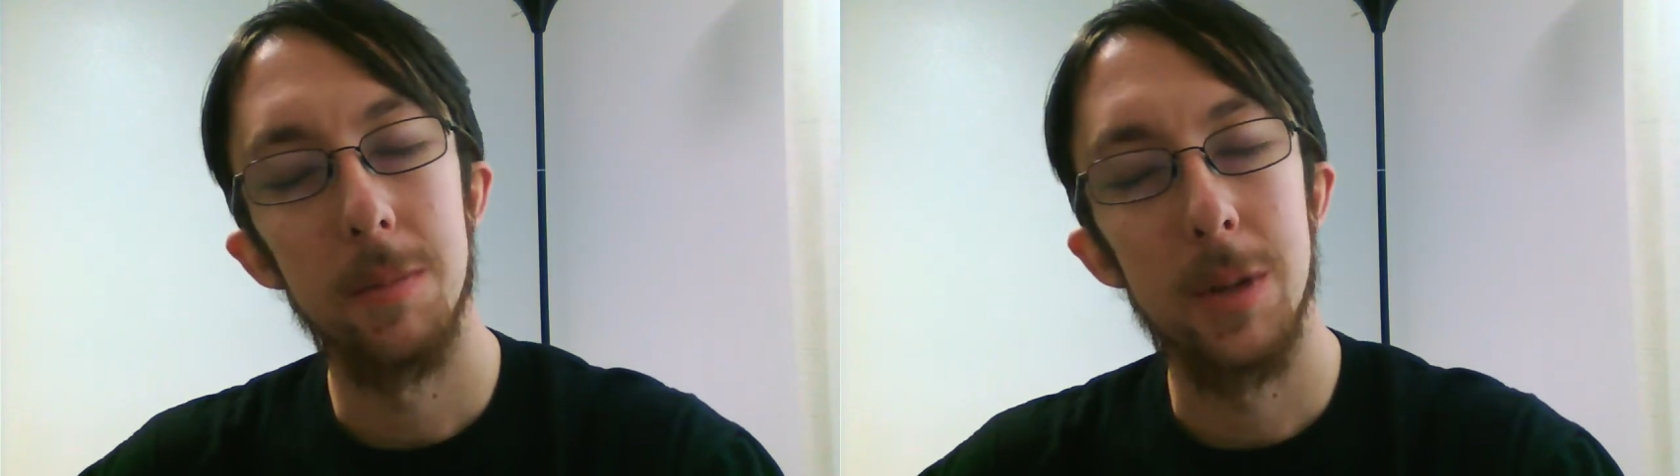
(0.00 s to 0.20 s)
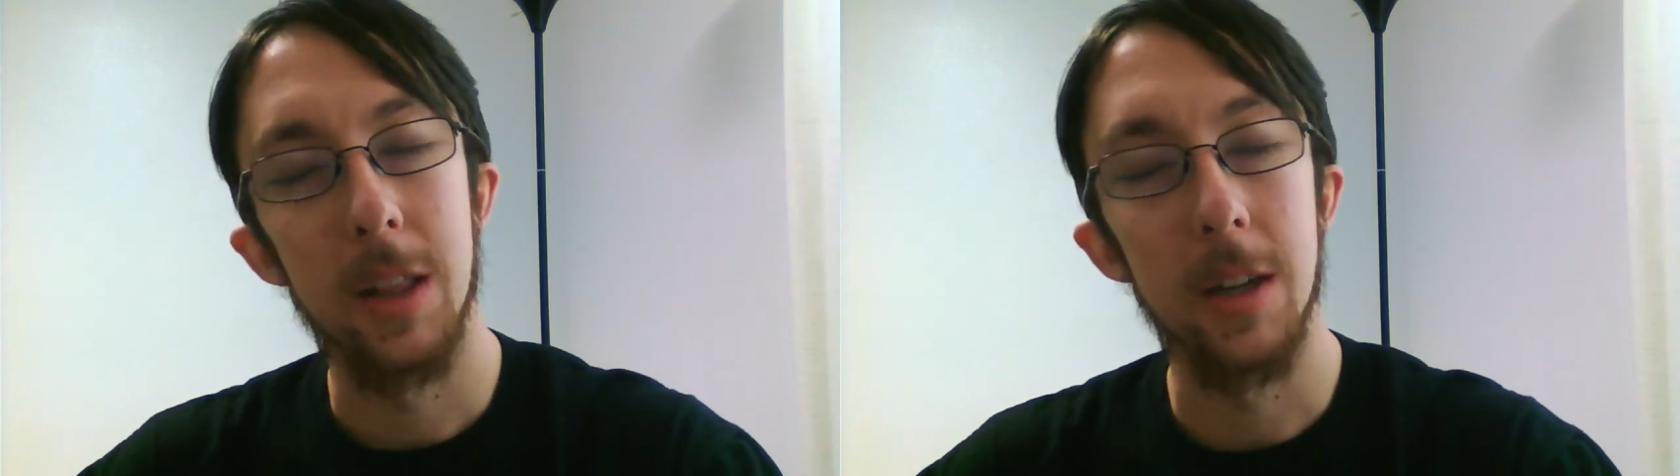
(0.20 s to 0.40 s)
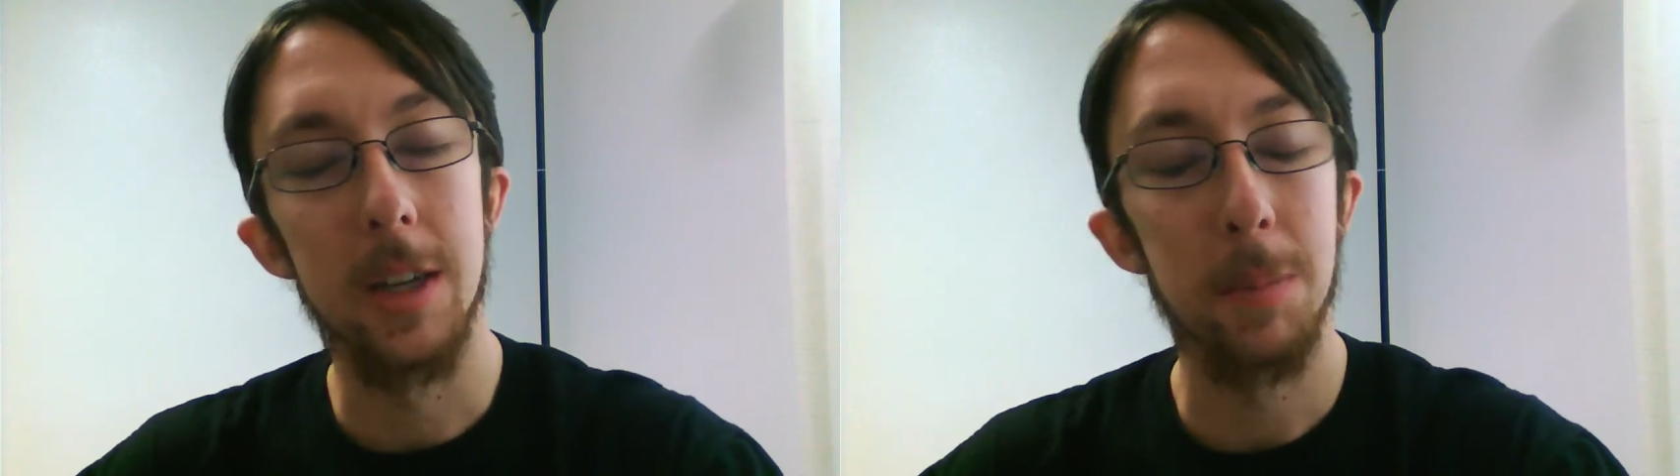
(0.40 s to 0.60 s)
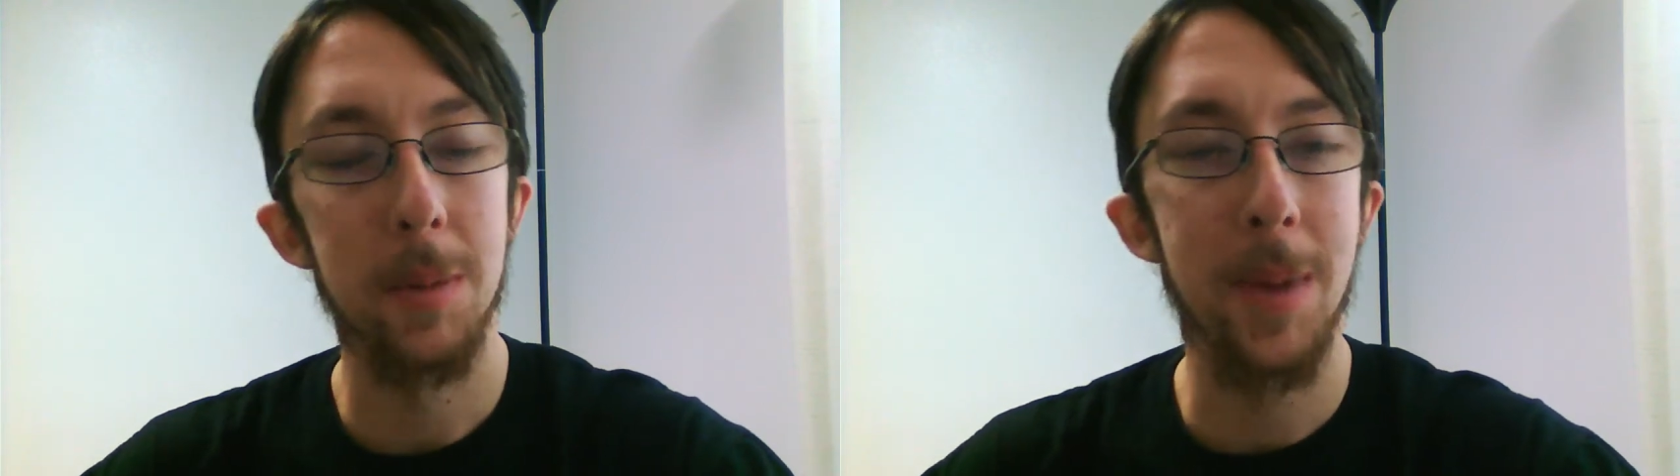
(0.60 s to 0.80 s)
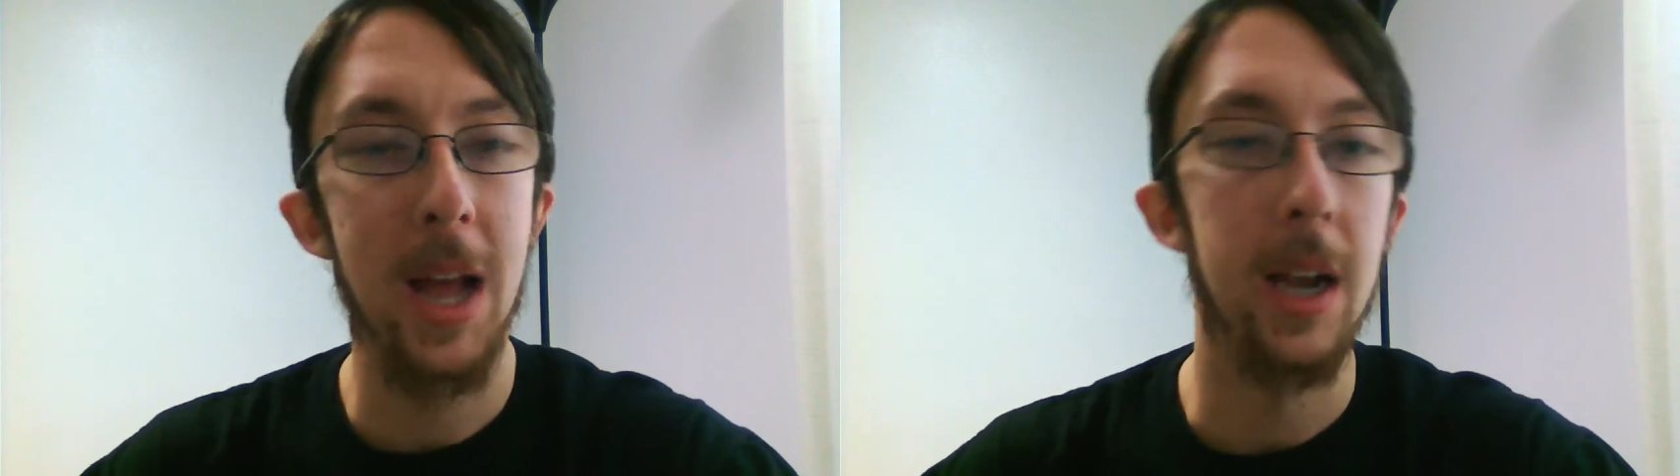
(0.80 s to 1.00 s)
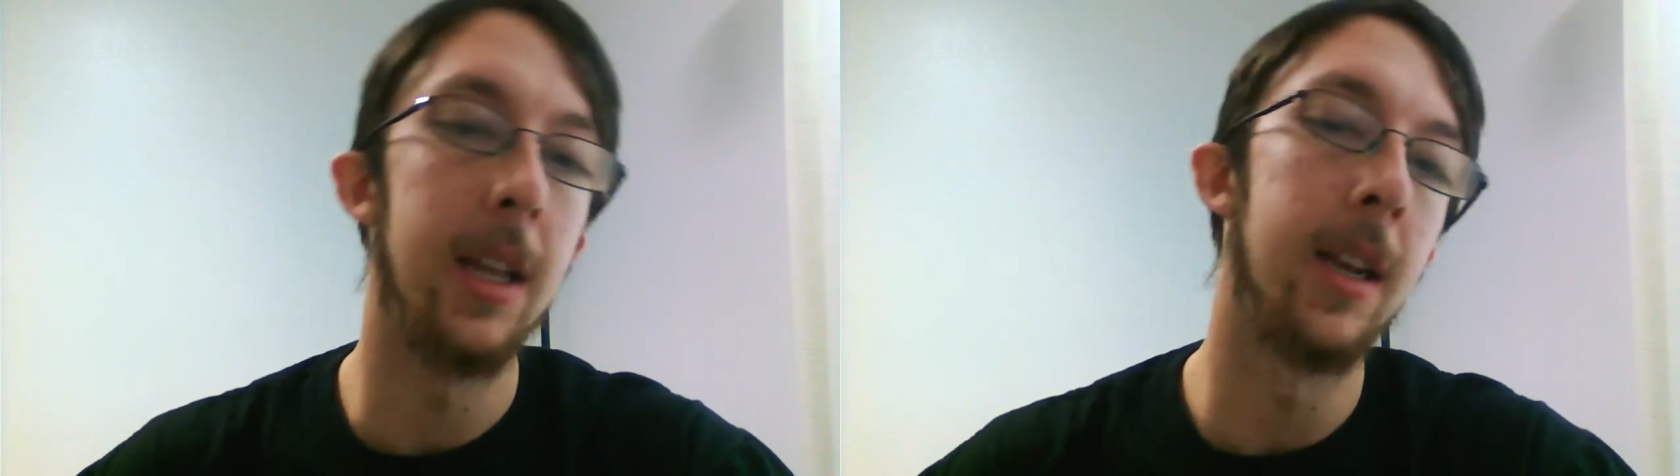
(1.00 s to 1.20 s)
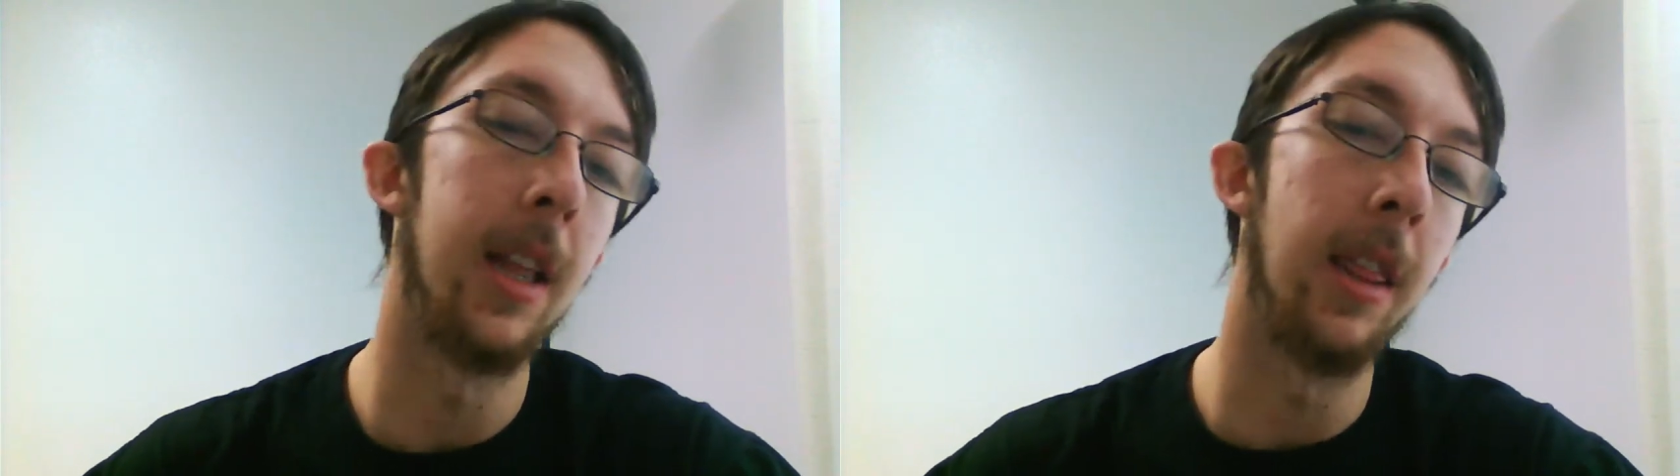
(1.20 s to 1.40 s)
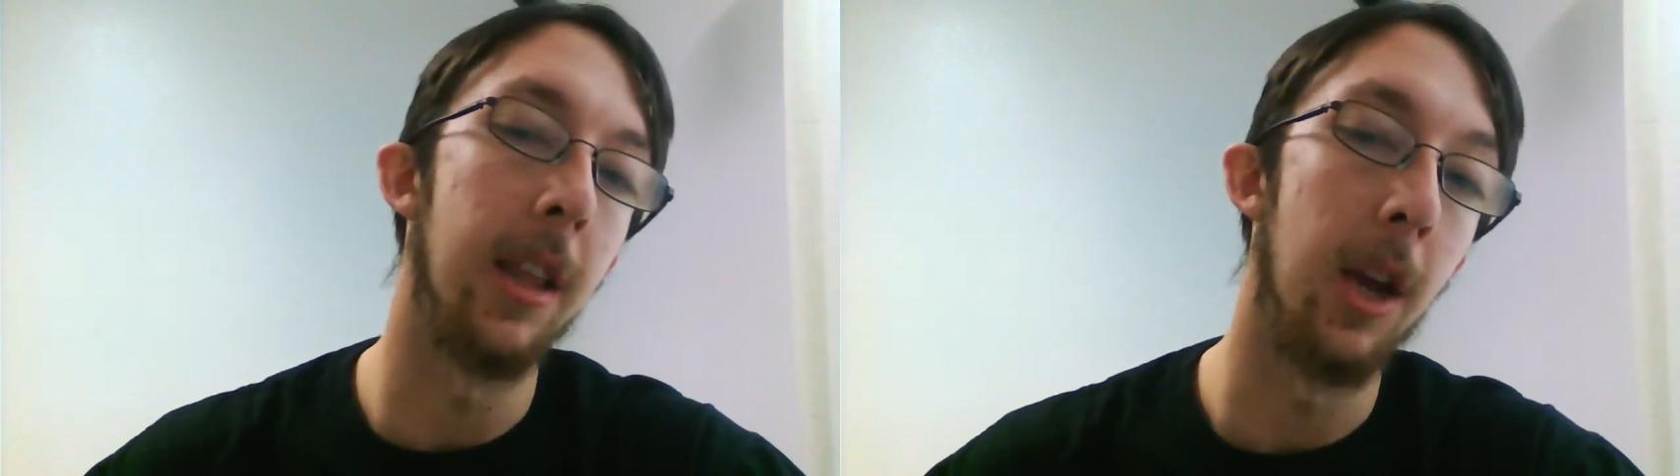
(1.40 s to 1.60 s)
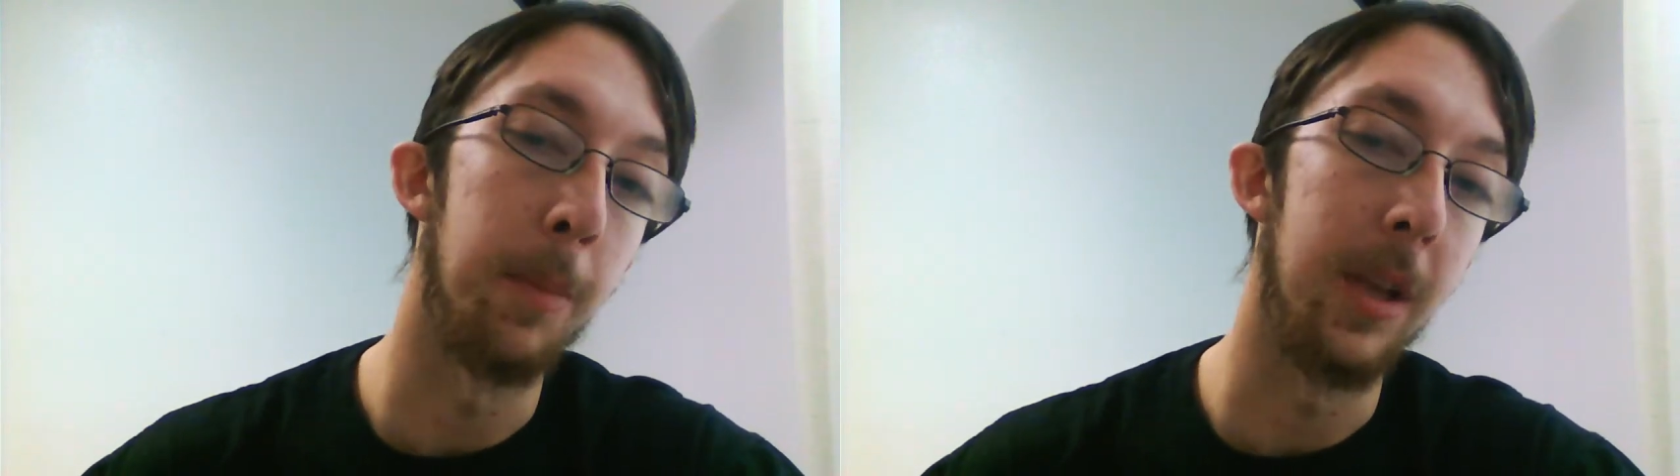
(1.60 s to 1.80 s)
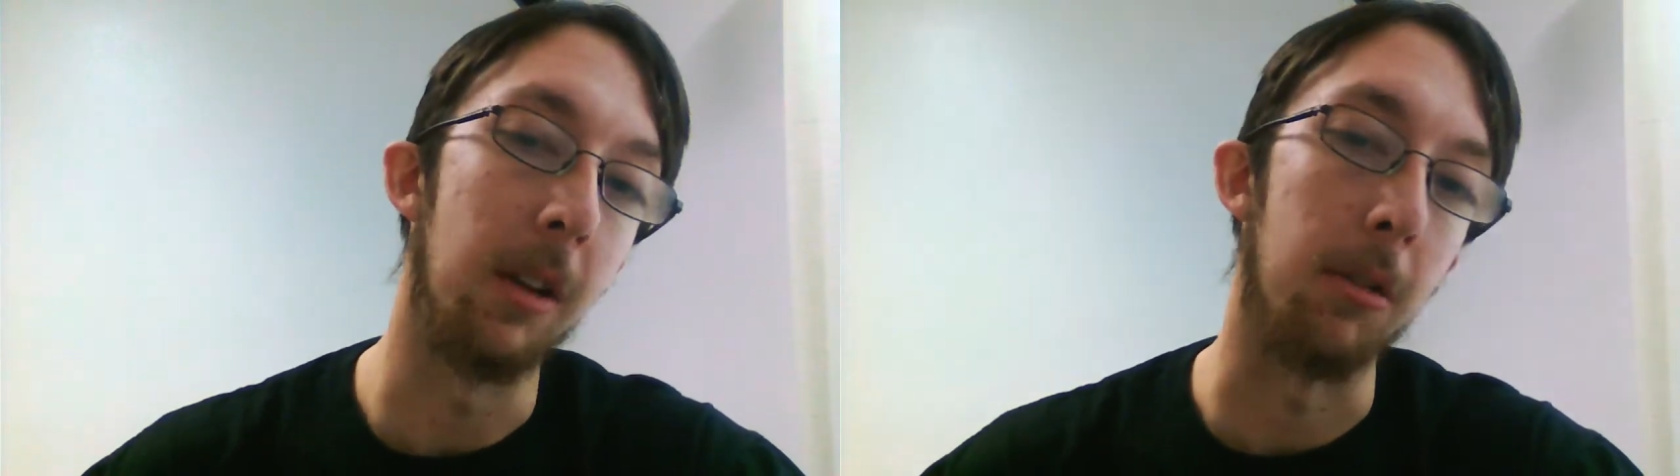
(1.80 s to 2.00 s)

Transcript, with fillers: to the diplomat in Ethiopia